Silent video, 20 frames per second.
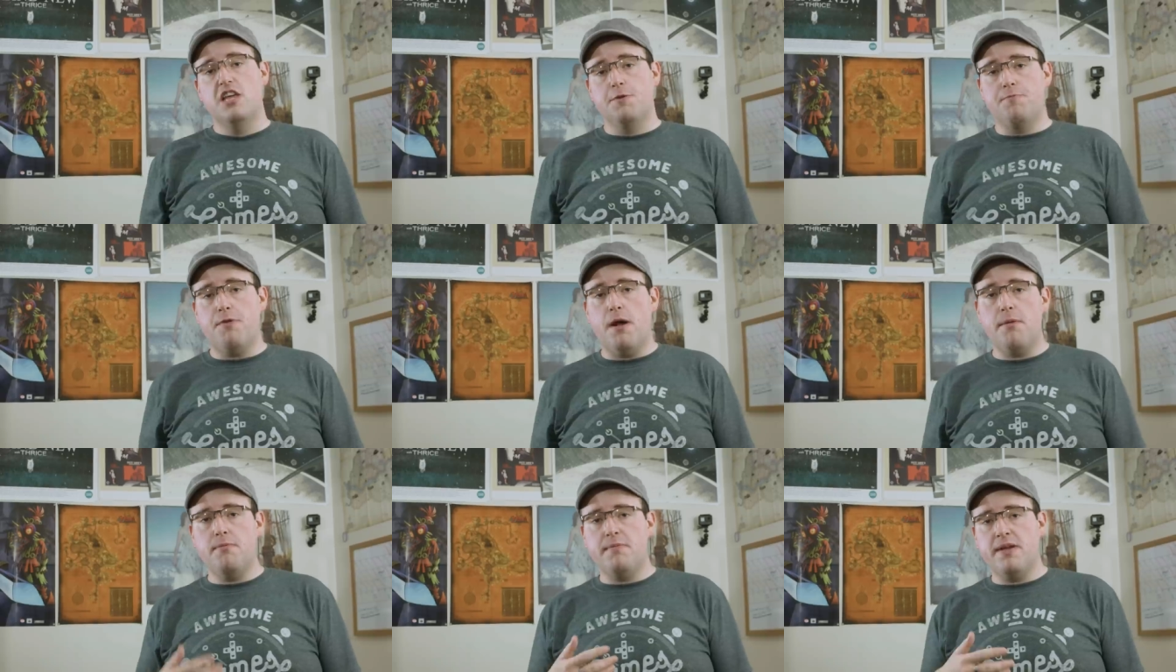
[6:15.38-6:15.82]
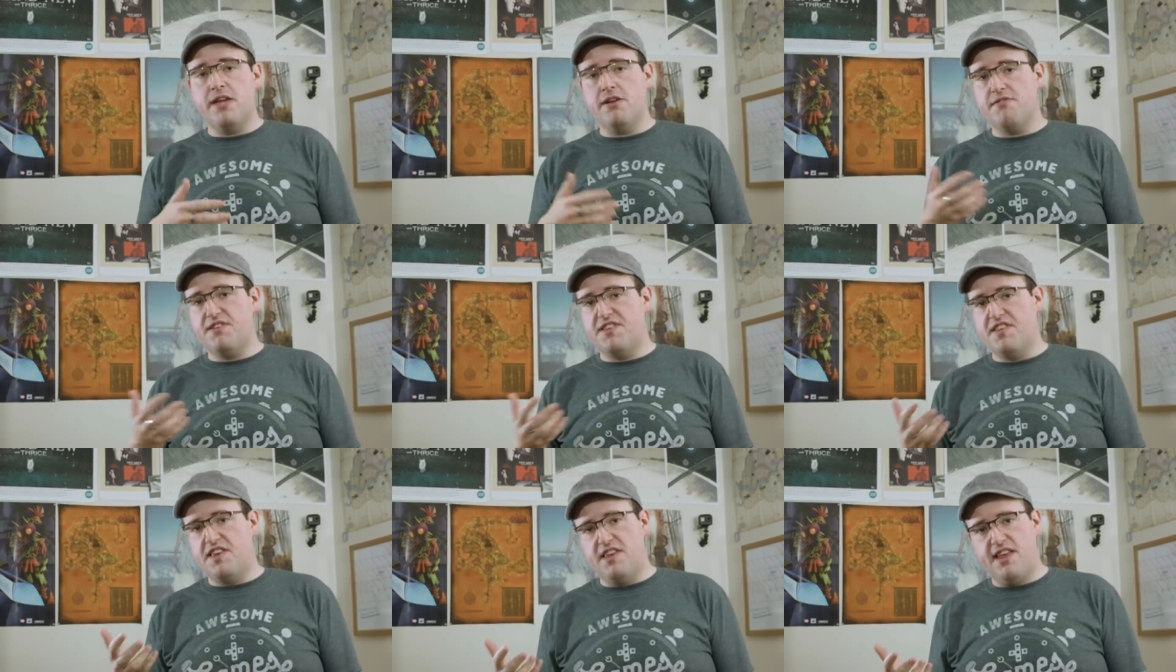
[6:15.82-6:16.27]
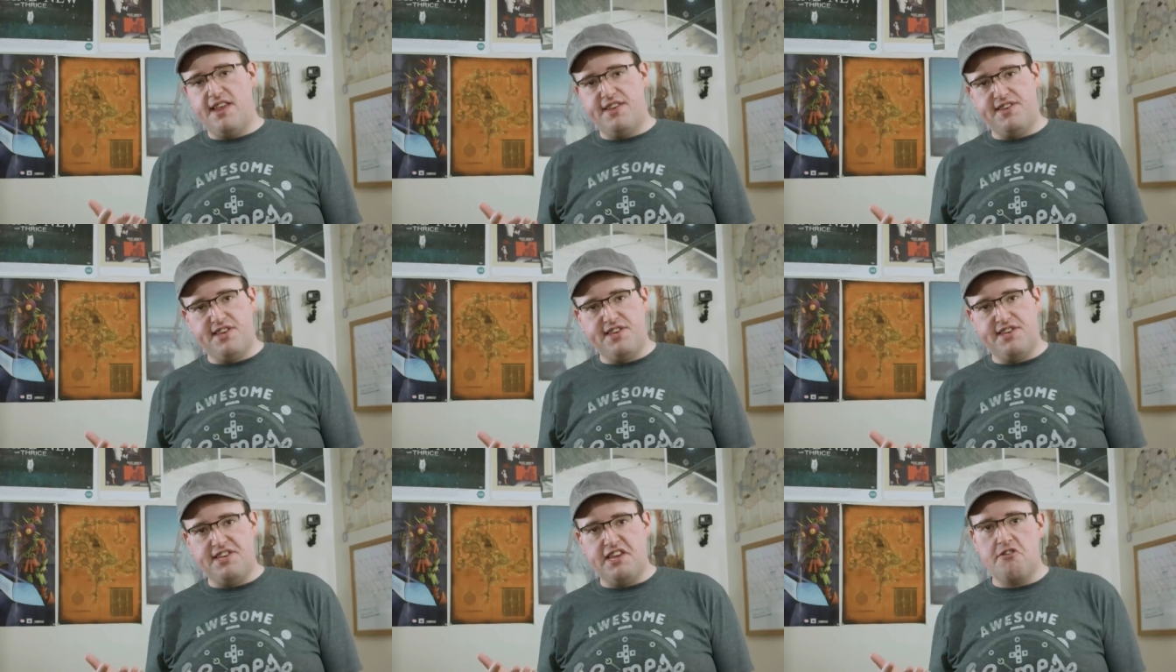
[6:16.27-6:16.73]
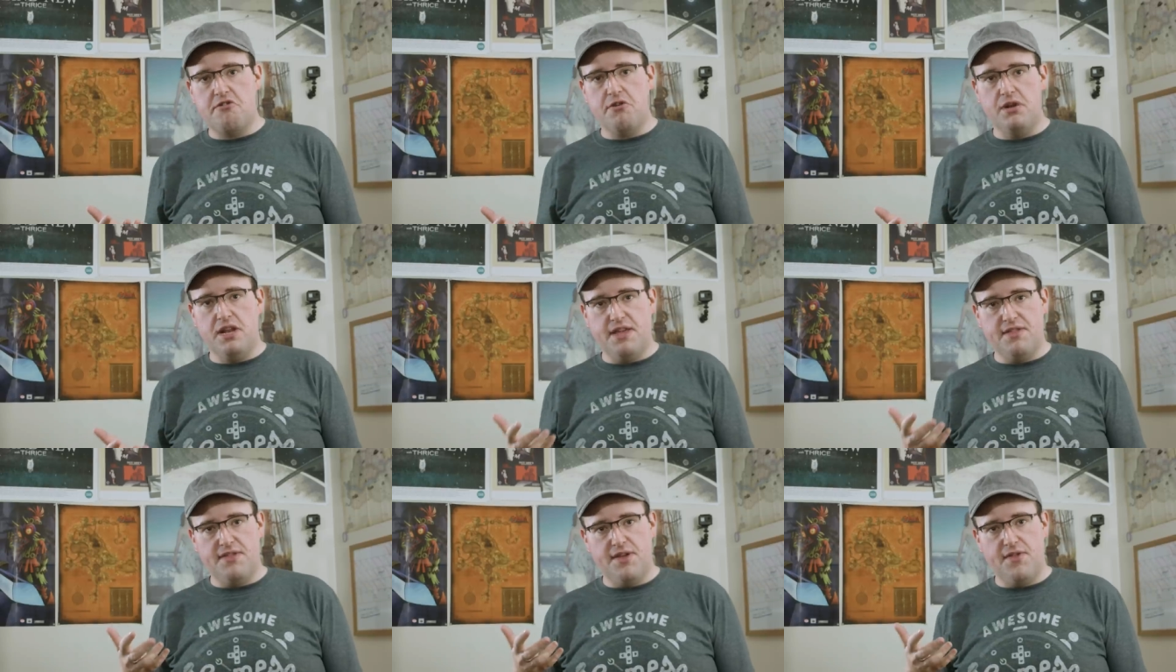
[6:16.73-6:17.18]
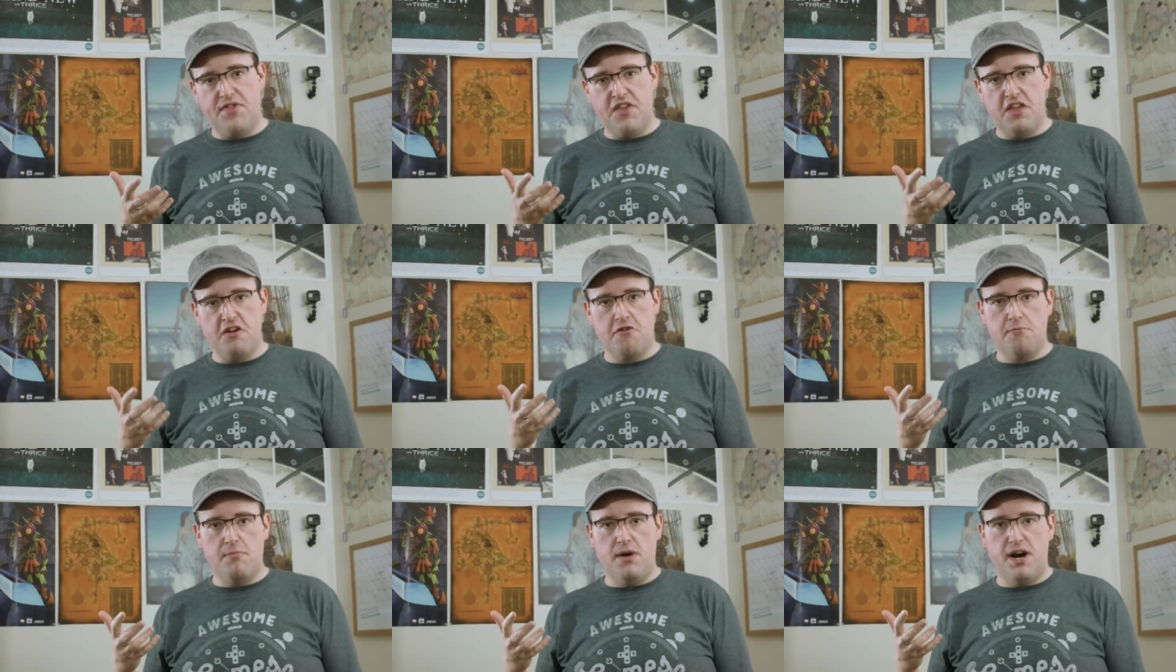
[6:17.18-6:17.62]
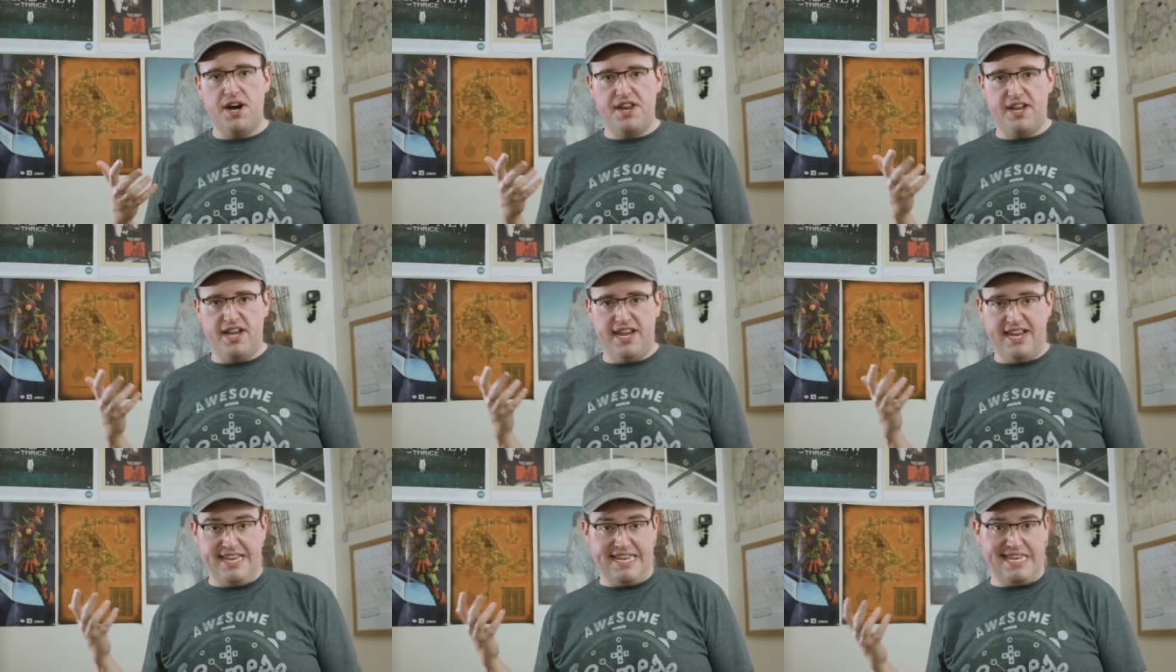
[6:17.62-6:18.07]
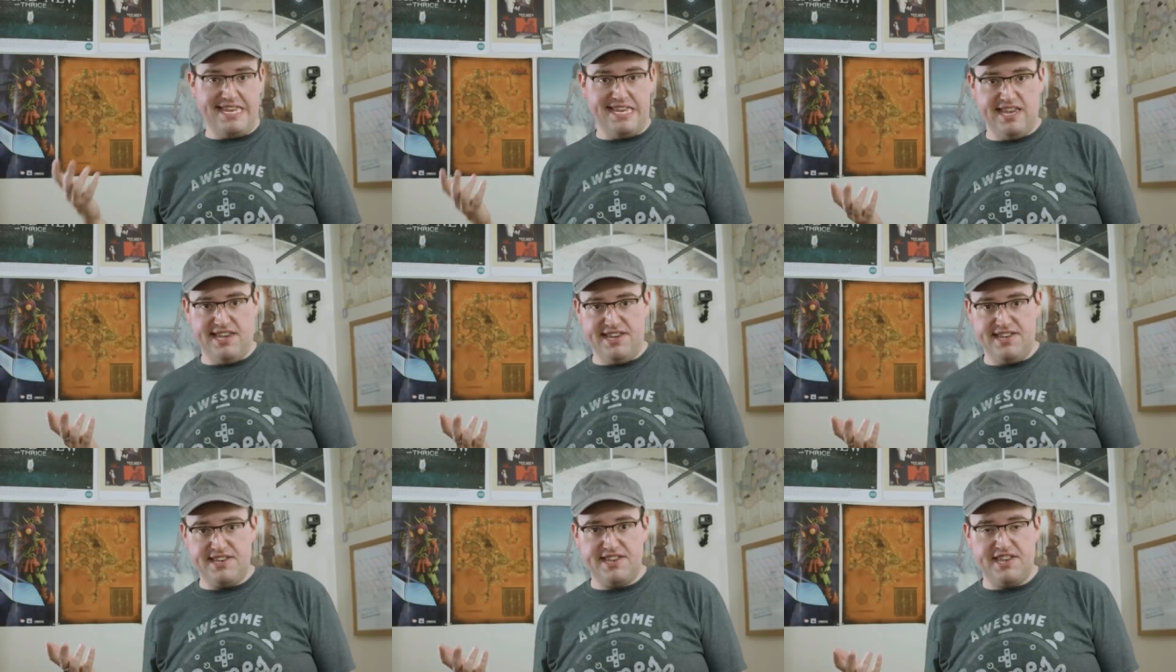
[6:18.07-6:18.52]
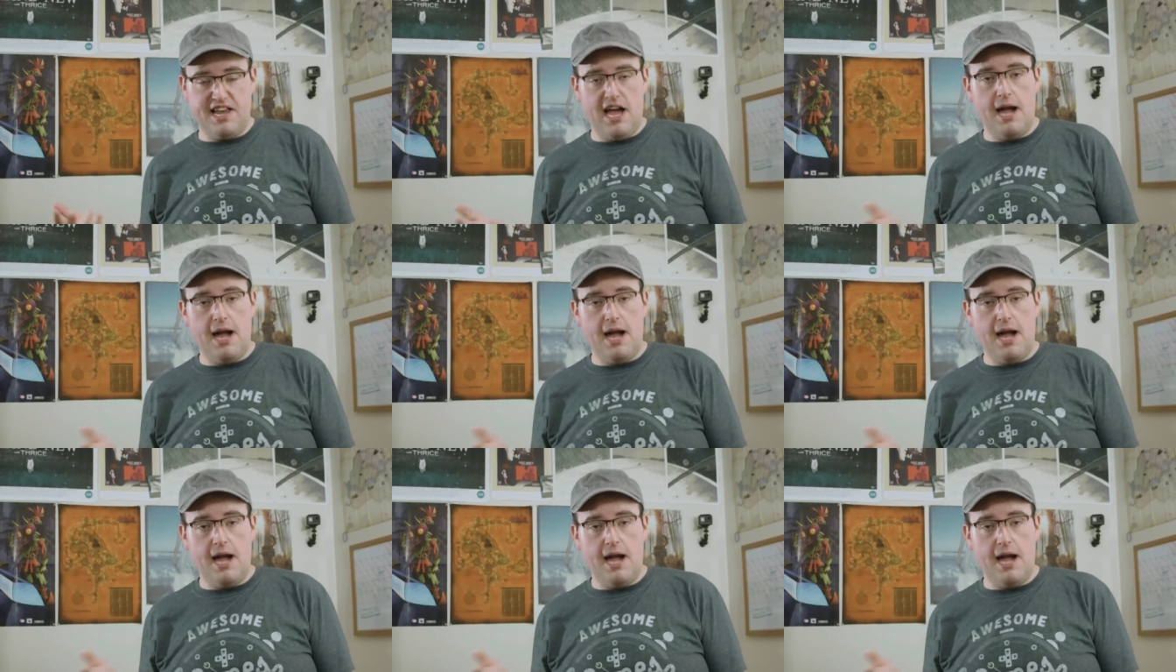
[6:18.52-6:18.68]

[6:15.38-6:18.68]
The problem here isn't necessarily that the Armada exists.